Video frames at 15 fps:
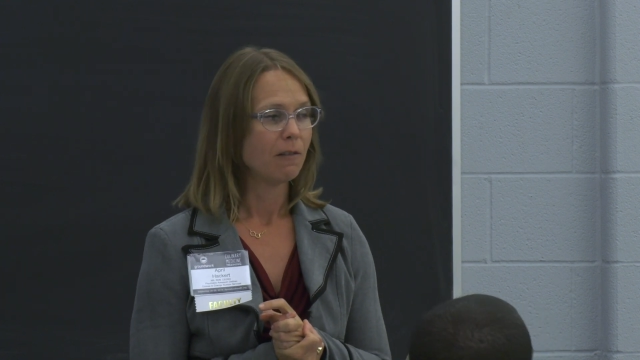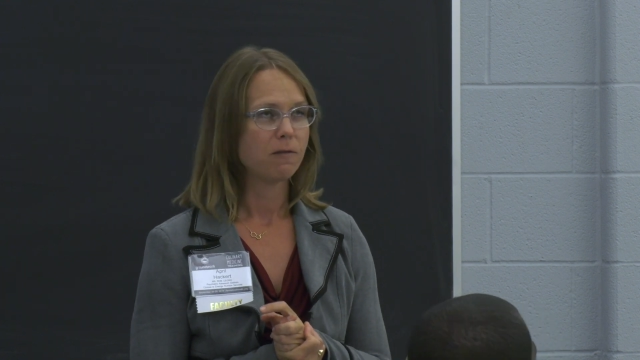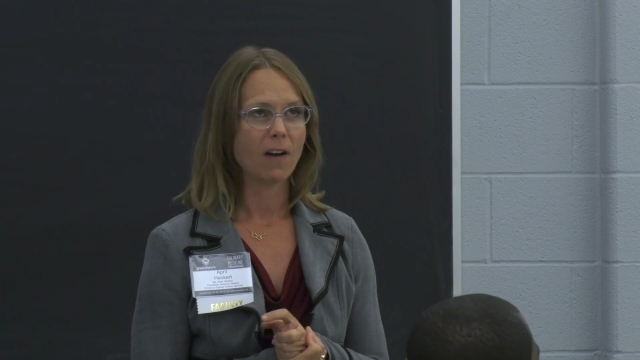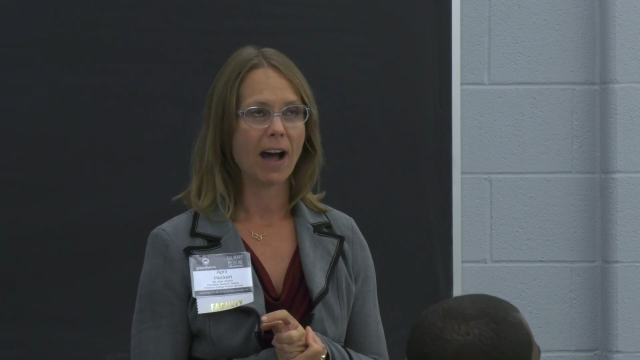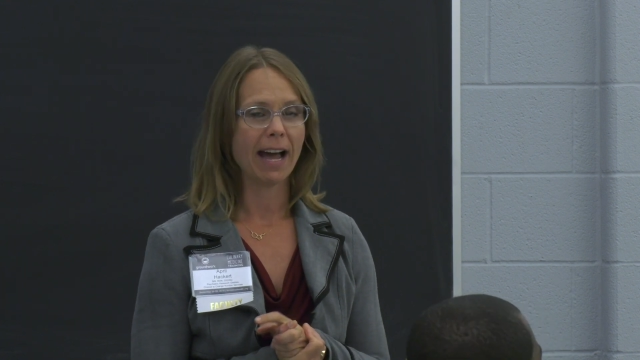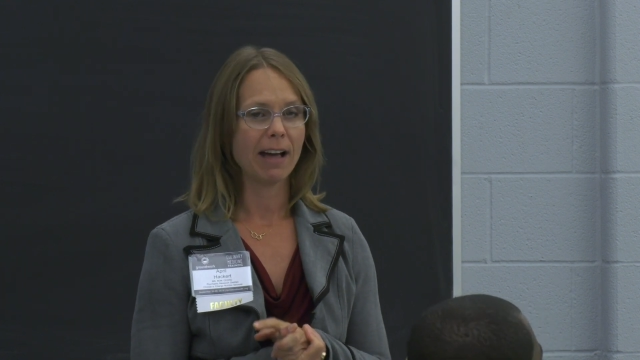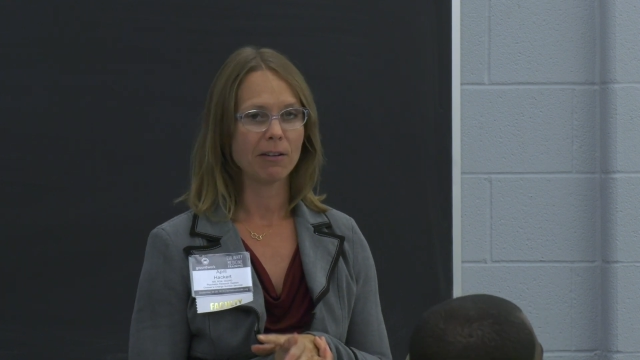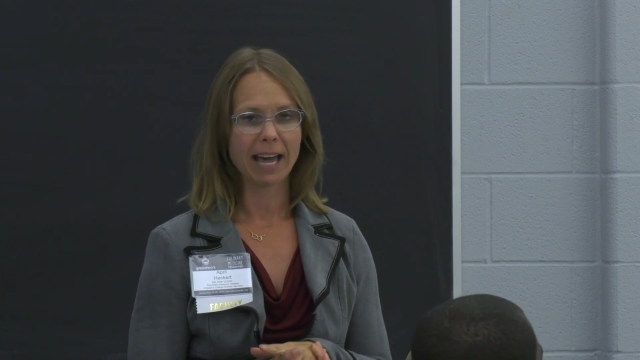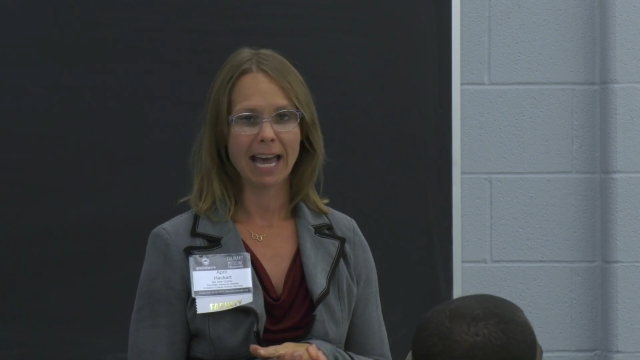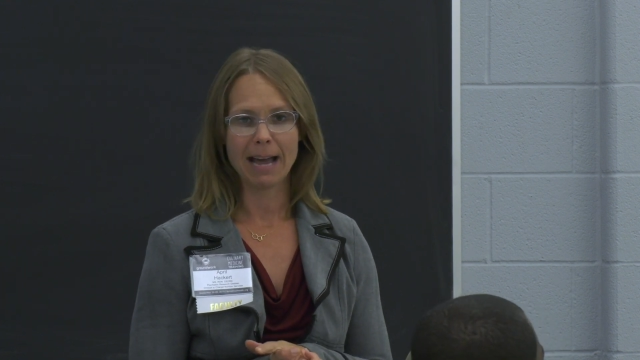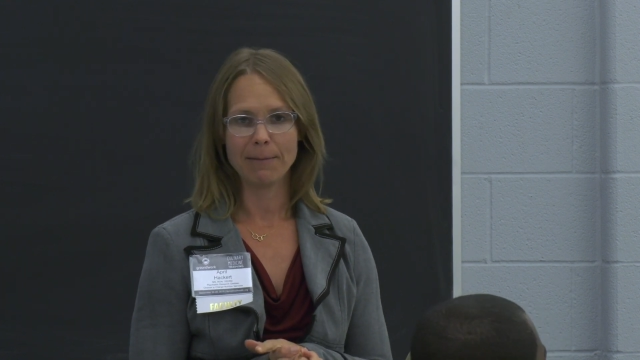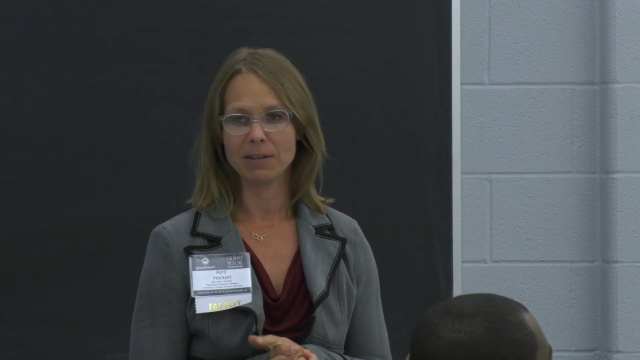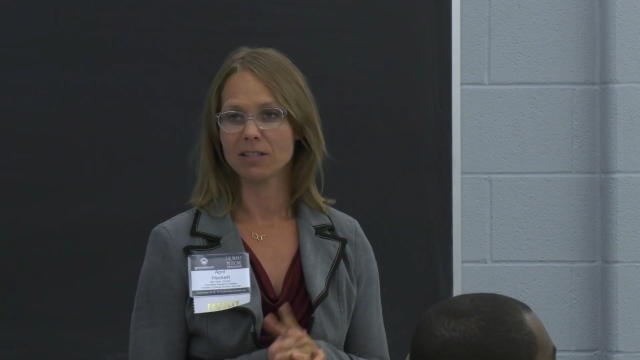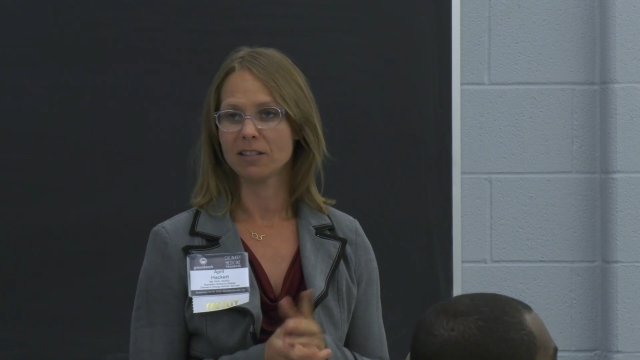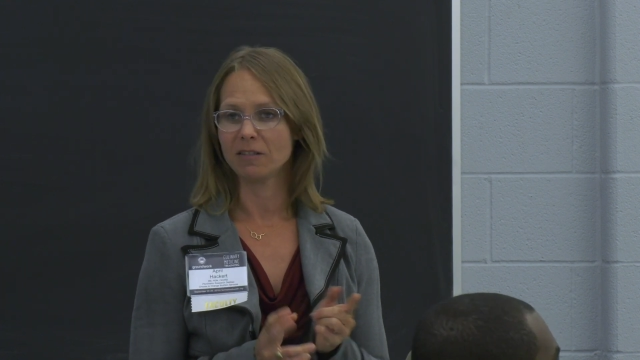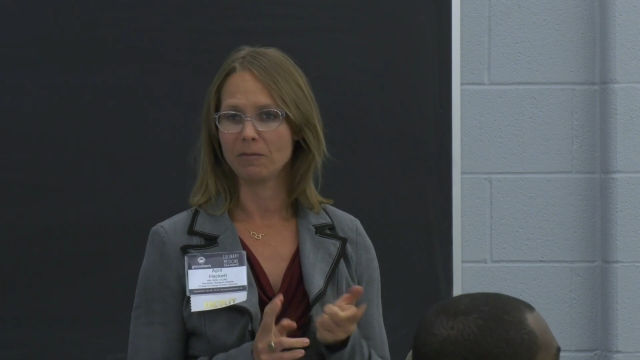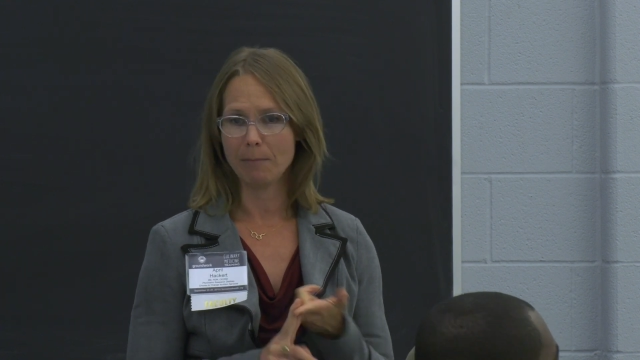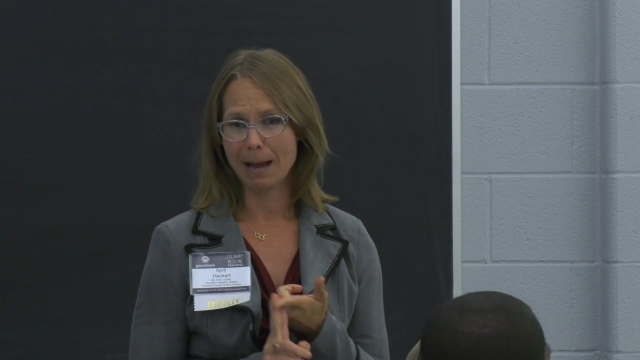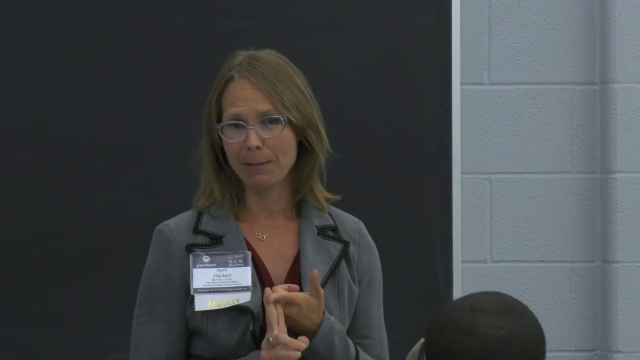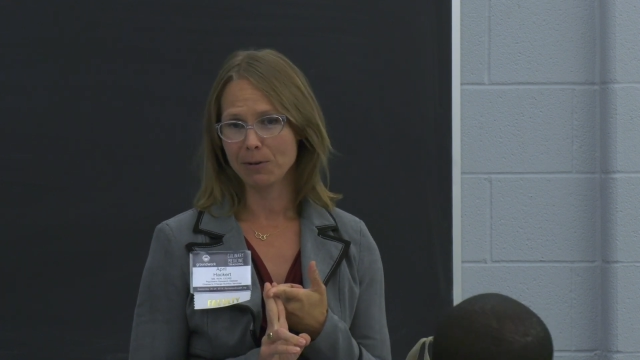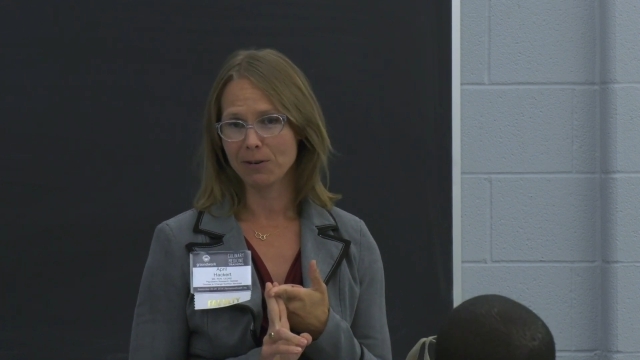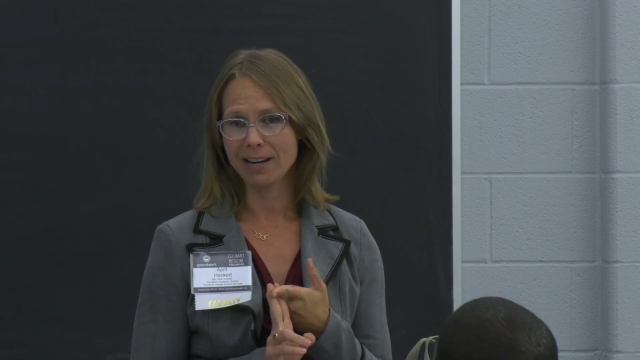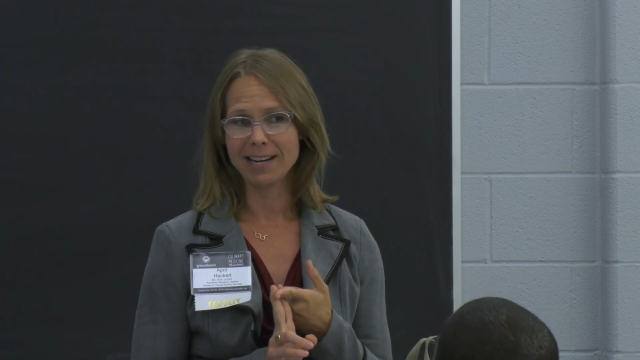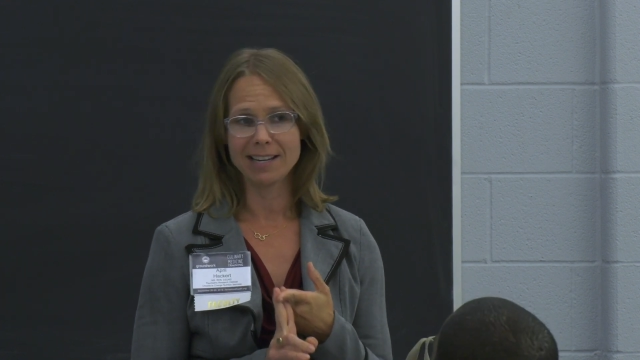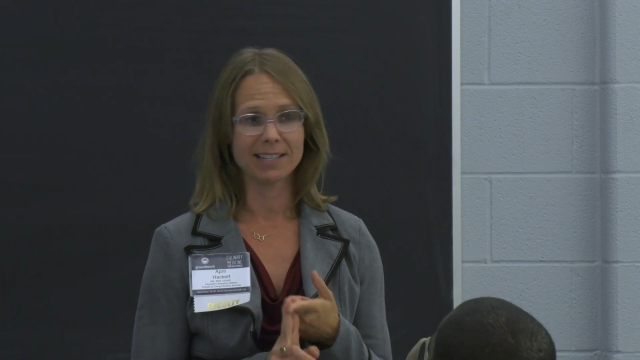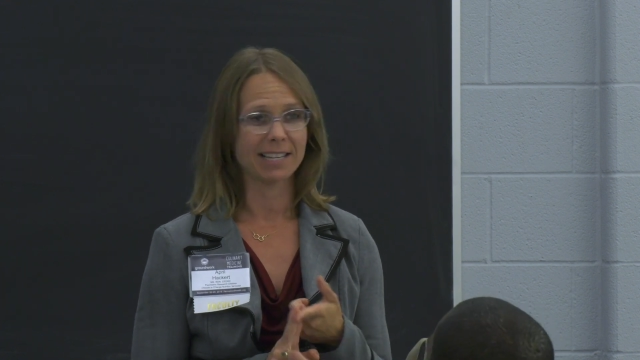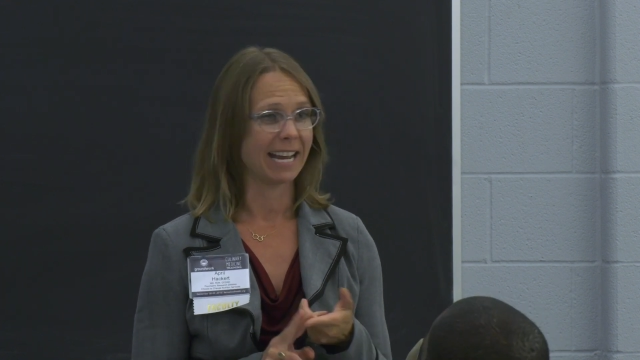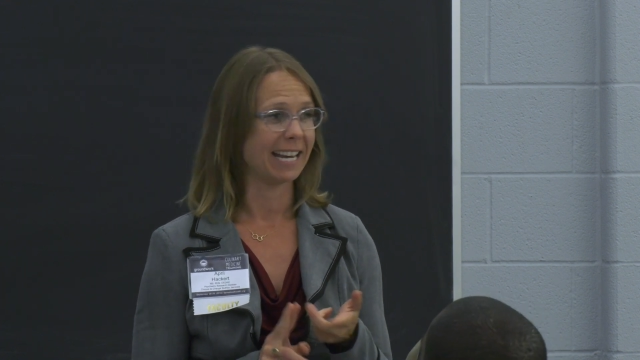file cabinets of memories